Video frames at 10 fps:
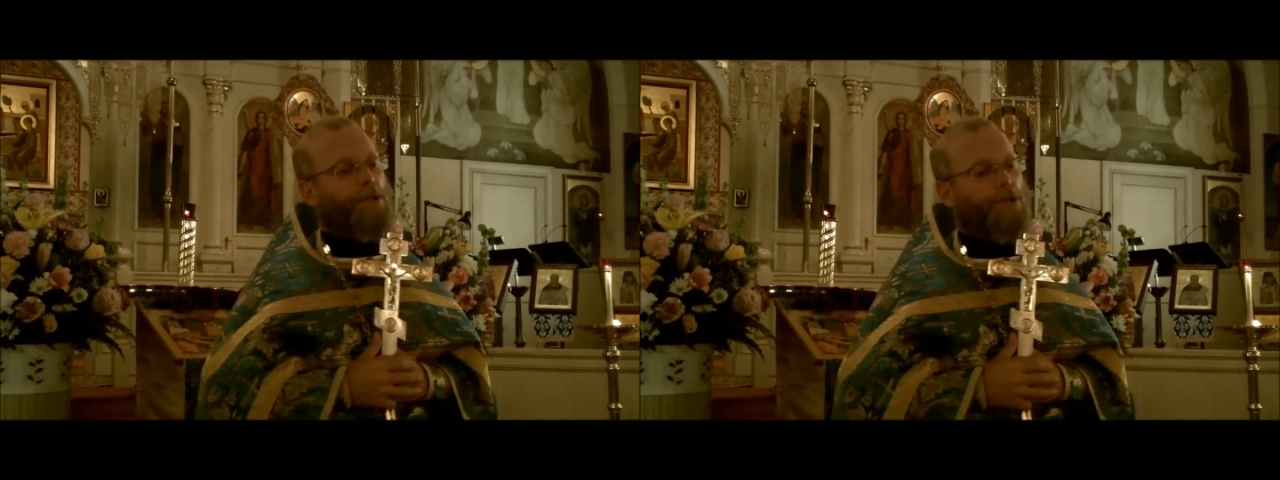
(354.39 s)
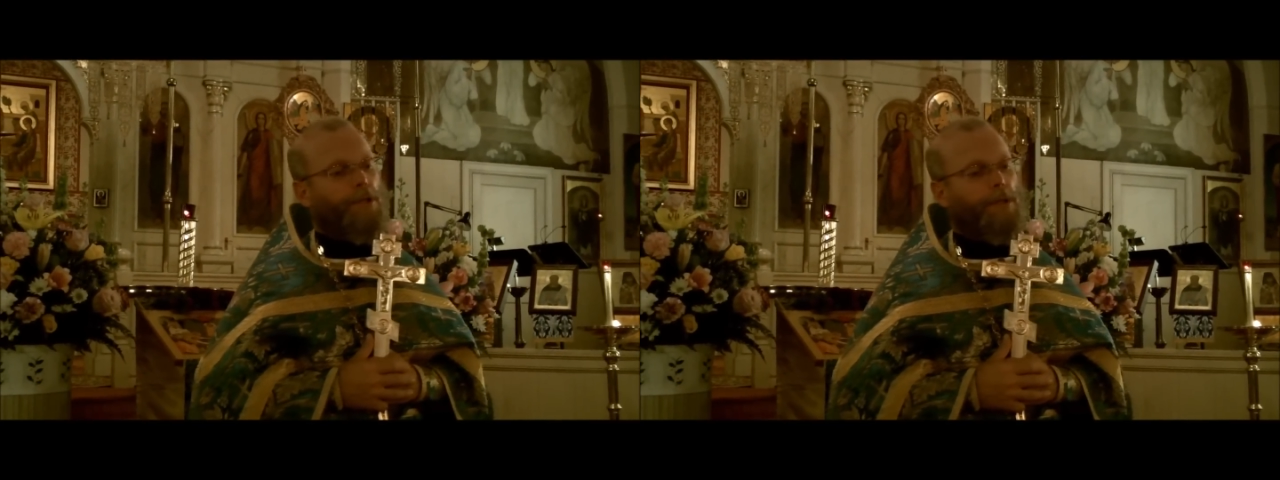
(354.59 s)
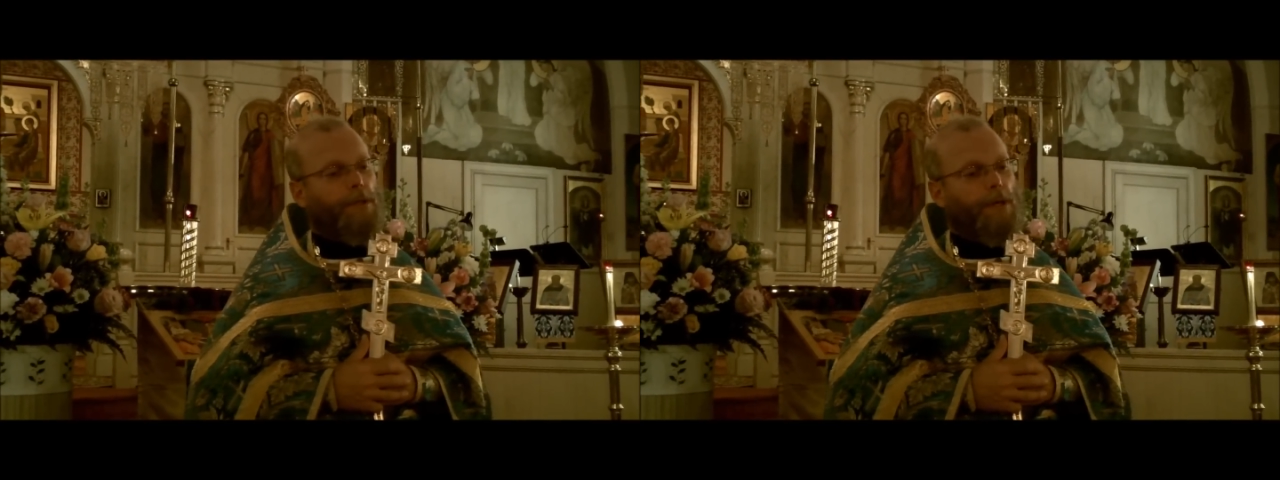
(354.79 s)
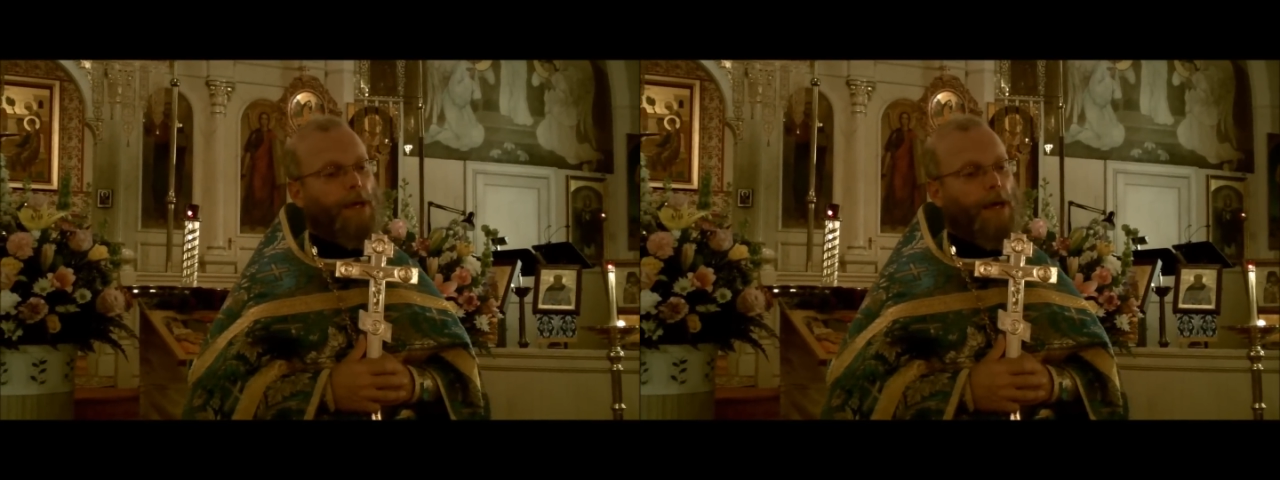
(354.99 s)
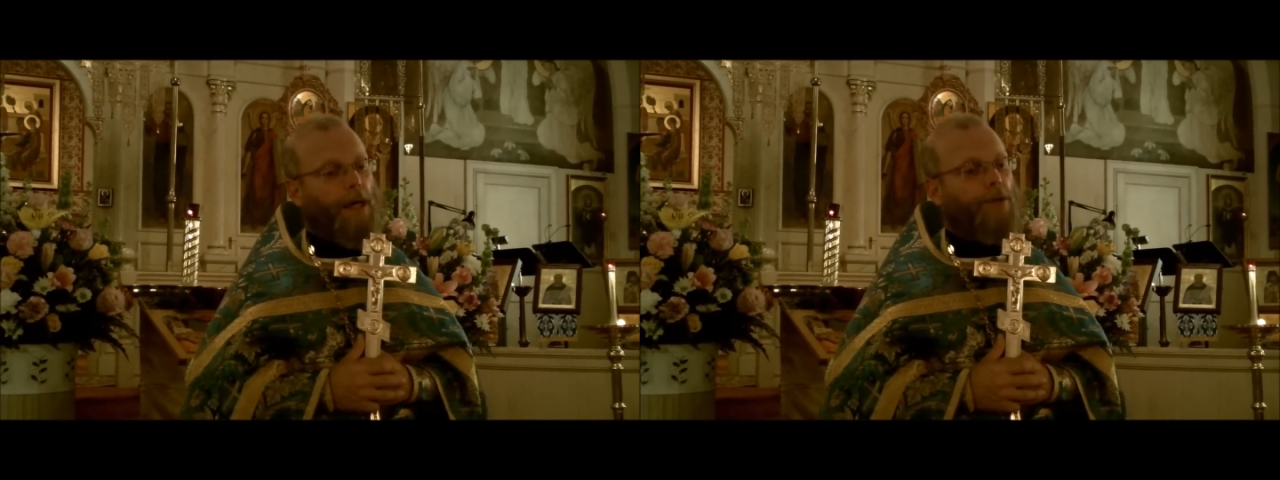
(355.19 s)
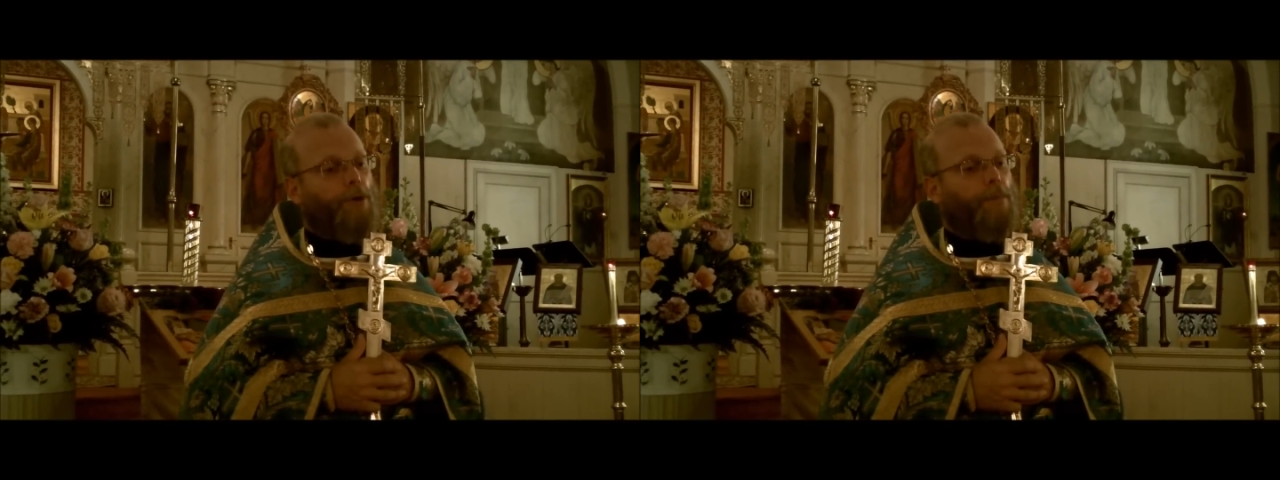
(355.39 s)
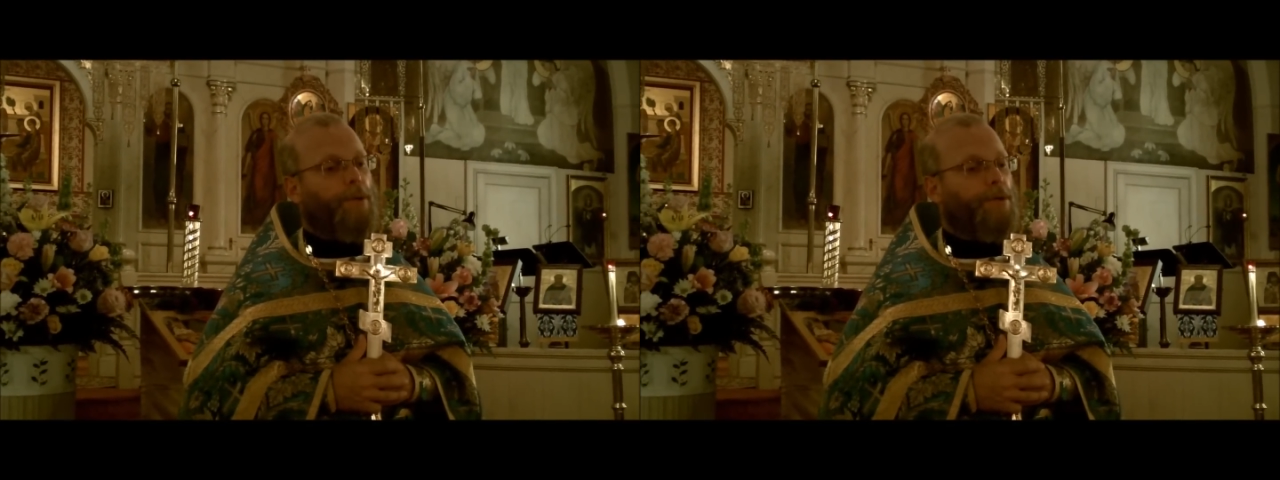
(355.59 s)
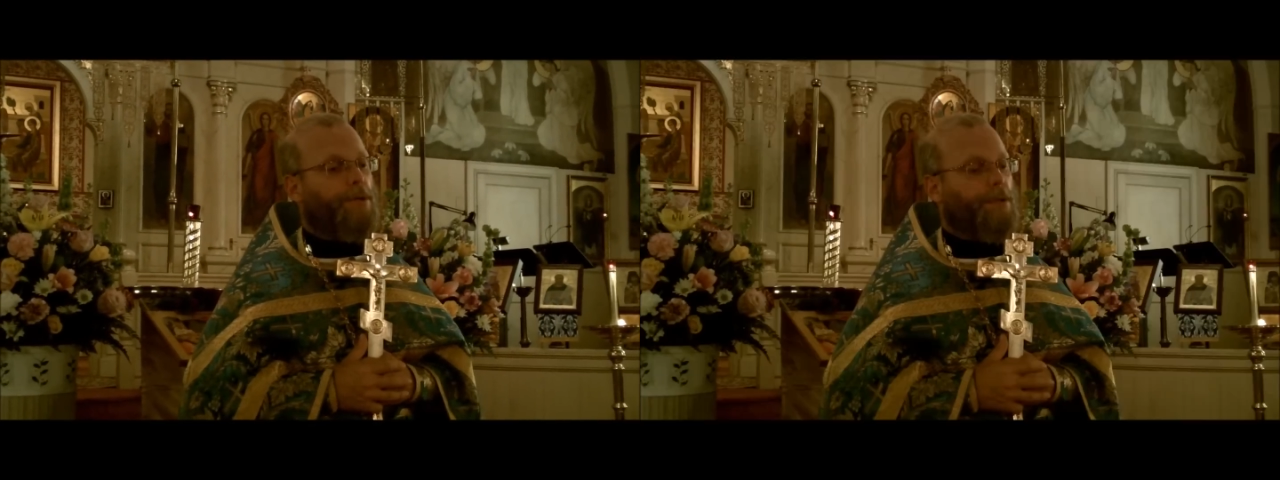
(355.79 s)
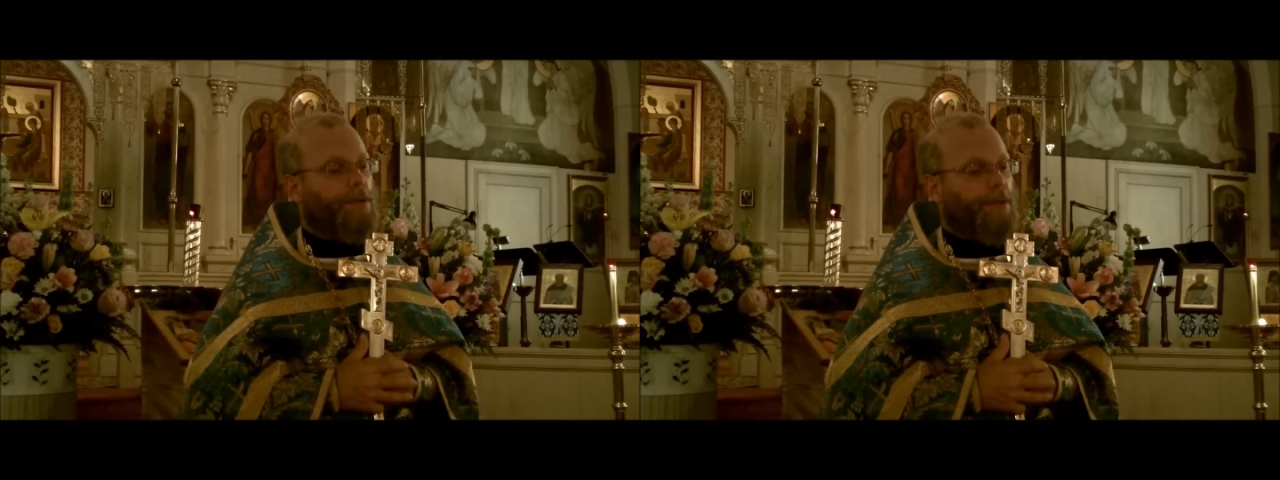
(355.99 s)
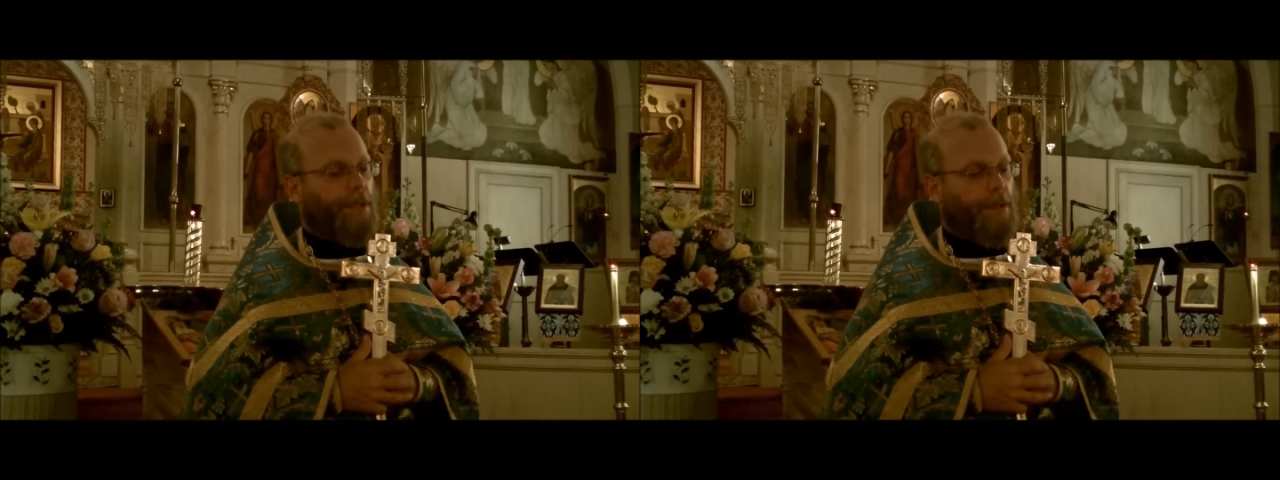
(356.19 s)
she had no
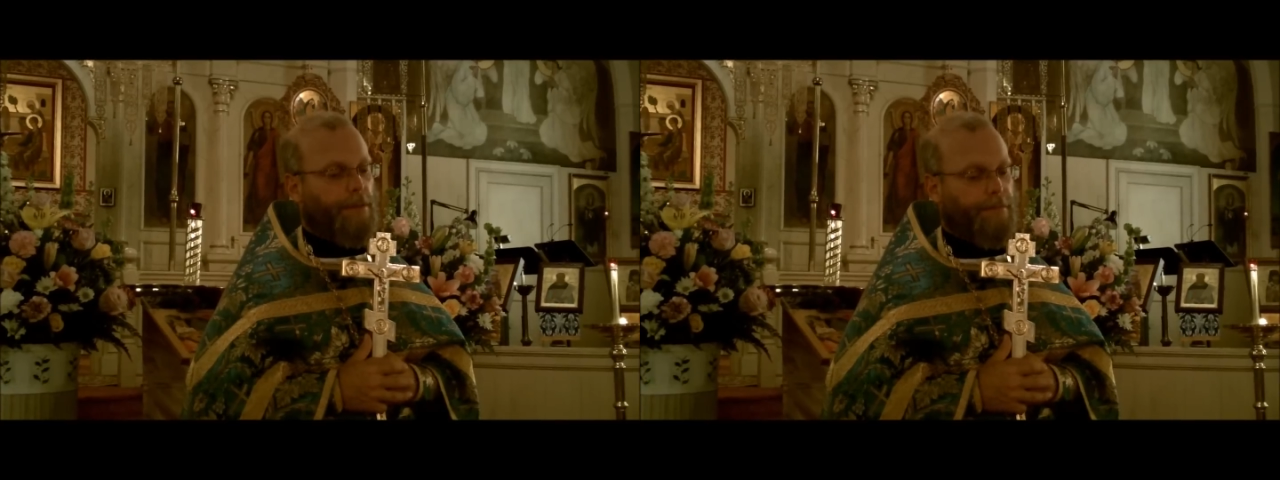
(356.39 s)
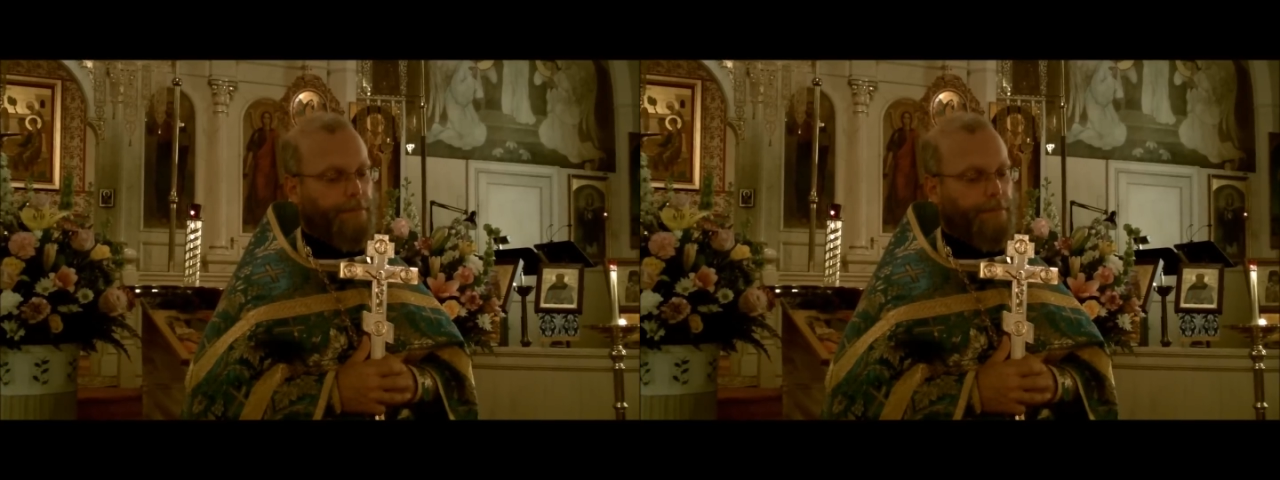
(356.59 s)
personal sin,